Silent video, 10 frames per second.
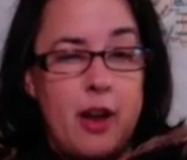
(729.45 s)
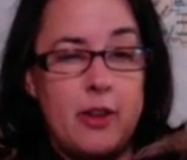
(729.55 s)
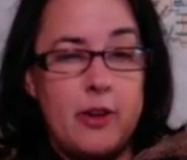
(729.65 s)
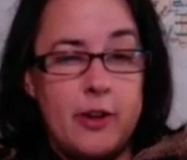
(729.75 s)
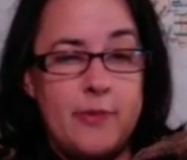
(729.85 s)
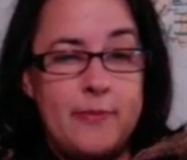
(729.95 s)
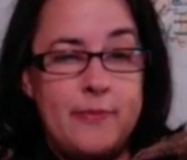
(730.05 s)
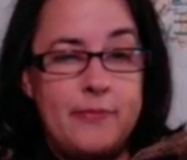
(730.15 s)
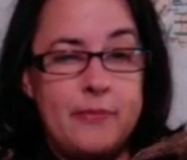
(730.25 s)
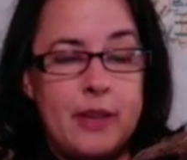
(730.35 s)
color.
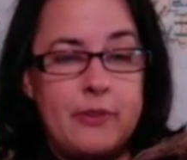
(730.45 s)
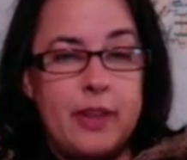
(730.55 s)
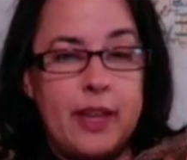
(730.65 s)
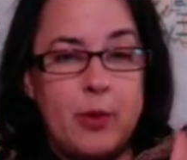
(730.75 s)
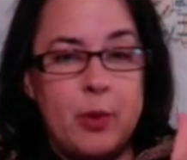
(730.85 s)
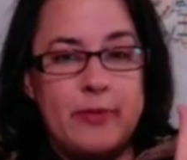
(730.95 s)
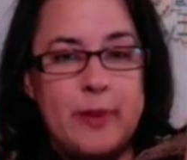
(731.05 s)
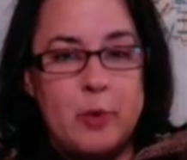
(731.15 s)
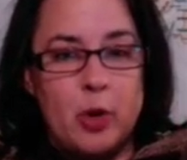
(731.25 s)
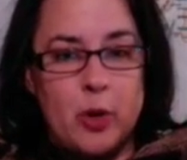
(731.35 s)
I feel like it would have
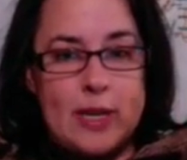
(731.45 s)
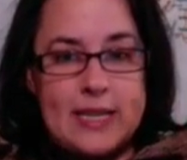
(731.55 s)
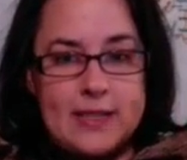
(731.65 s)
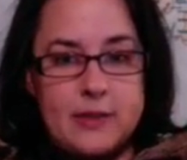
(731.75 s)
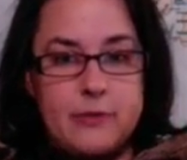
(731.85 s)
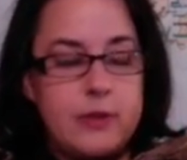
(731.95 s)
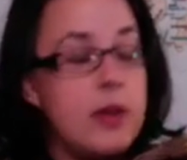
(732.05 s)
been more cohesive.